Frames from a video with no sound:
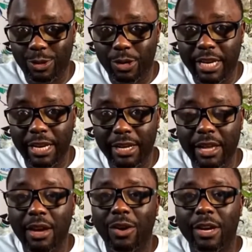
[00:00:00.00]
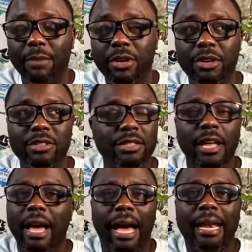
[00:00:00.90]
Okay, because
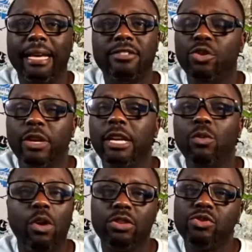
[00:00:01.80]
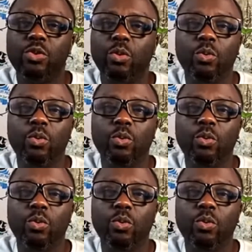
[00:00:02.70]
unless you really want to